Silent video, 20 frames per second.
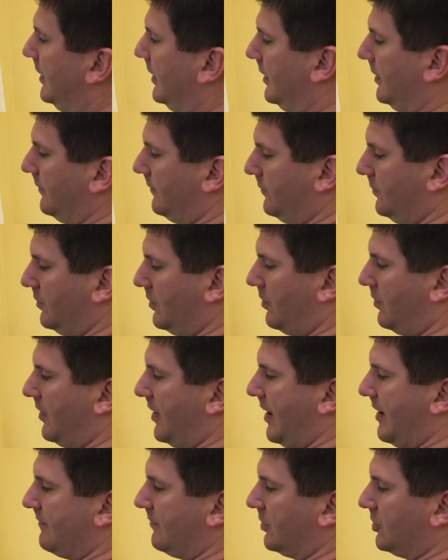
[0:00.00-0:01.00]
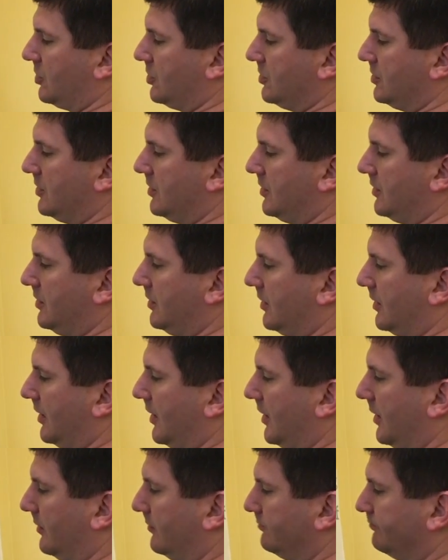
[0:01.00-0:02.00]
And if you don't have a good,
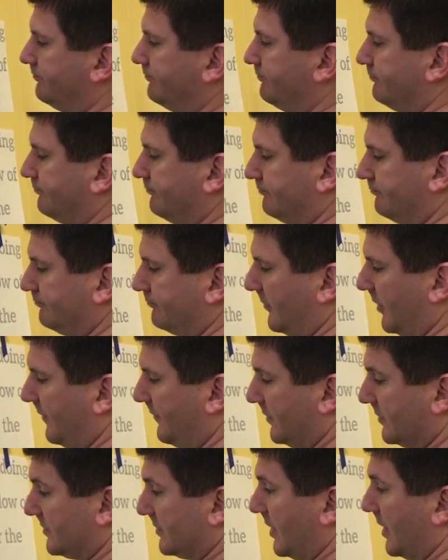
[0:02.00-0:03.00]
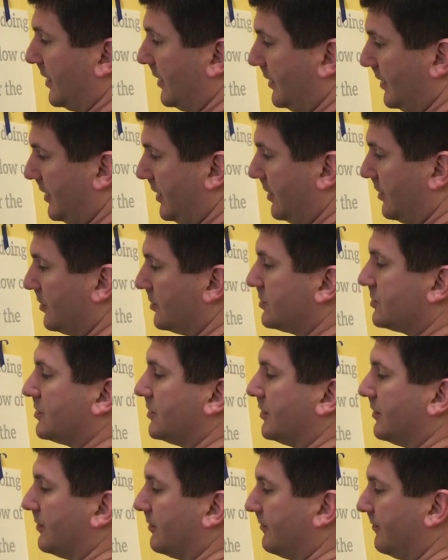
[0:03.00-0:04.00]
if it's not adhered
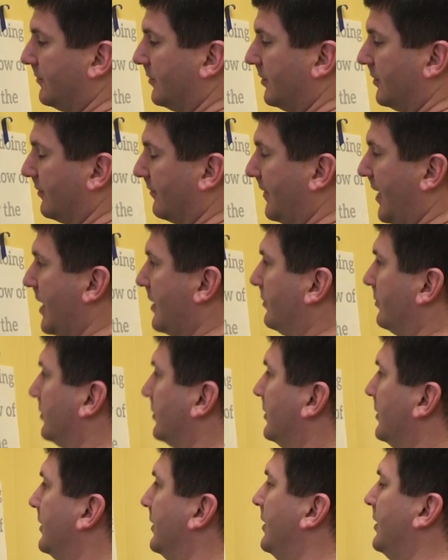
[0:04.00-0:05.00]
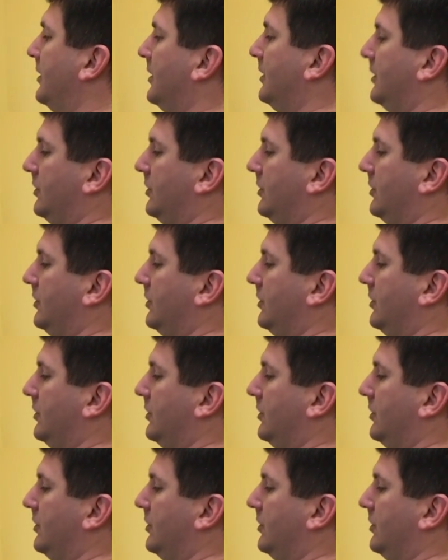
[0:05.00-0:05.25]
to the vinyl good,